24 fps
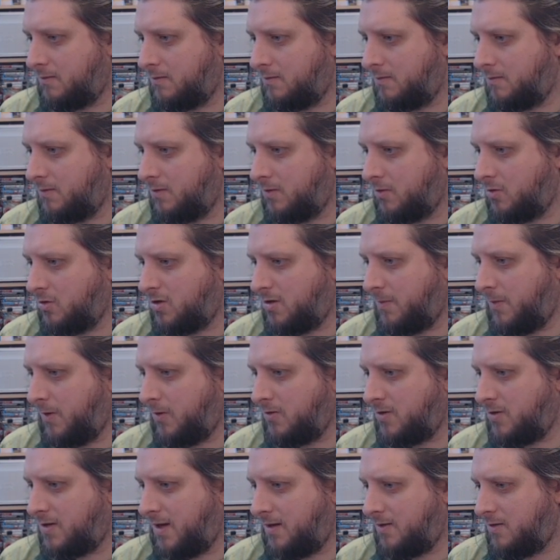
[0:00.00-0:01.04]
So does the
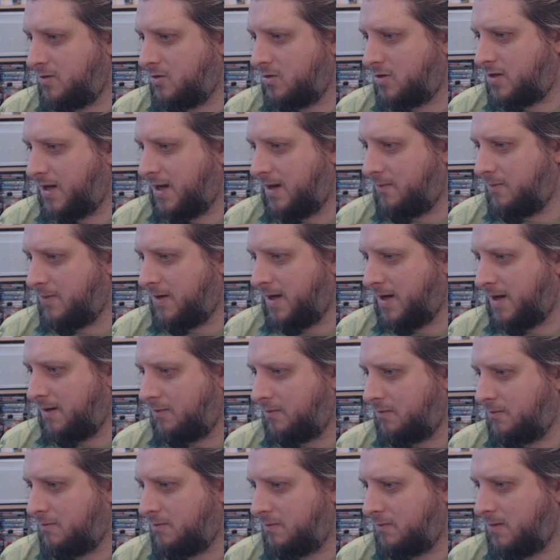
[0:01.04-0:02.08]
bonus counter just count
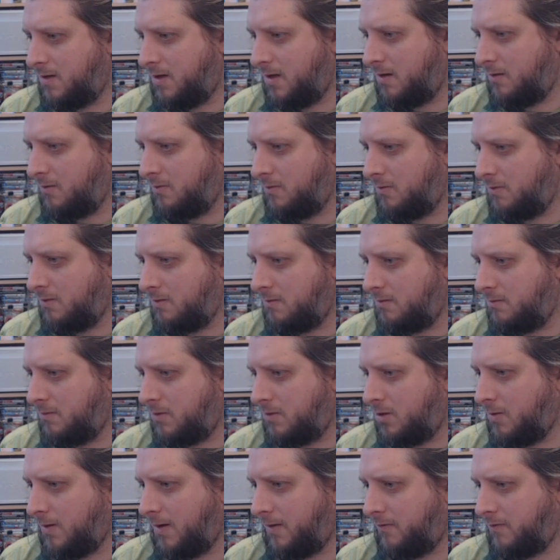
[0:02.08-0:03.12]
down? No, you
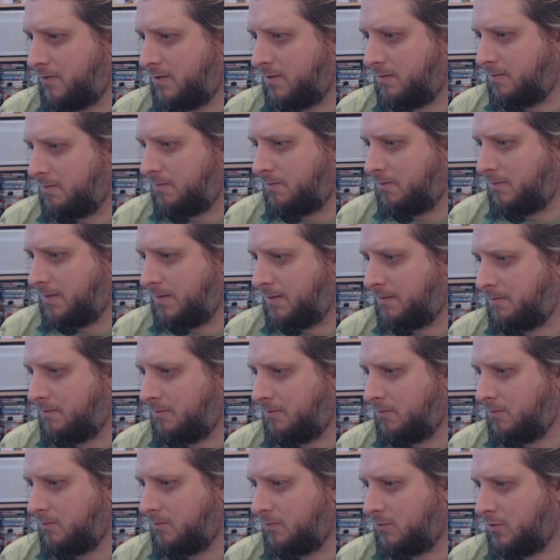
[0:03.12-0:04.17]
do have to
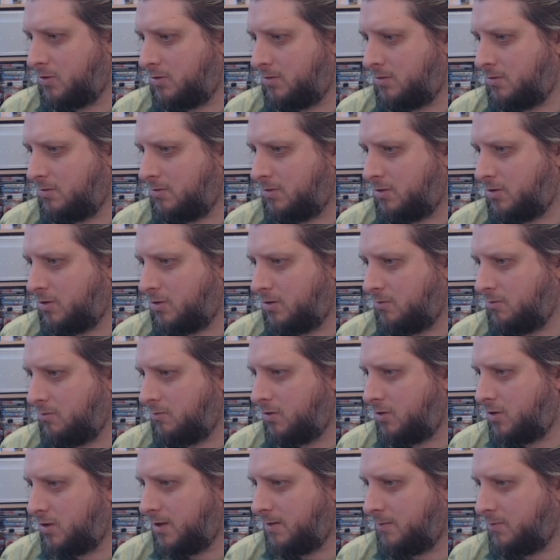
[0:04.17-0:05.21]
shoot
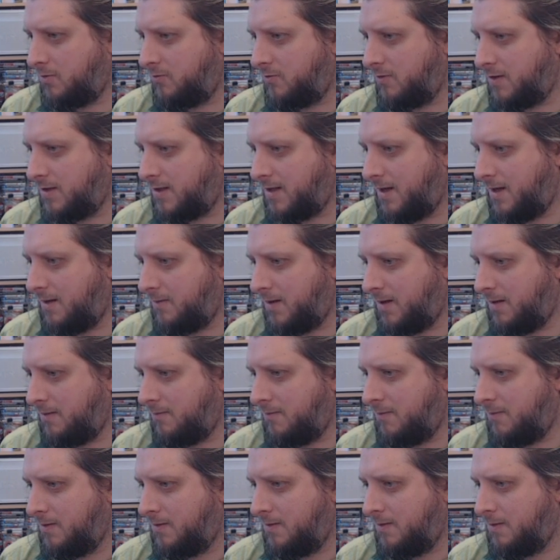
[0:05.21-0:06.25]
the ships for it to count down.
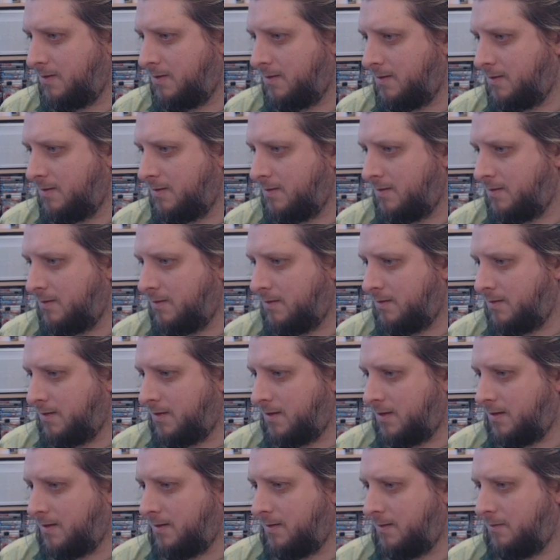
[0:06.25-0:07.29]

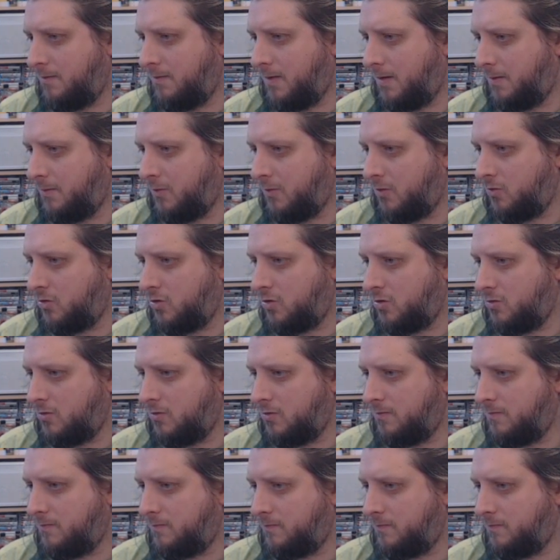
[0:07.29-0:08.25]
I'm not sure.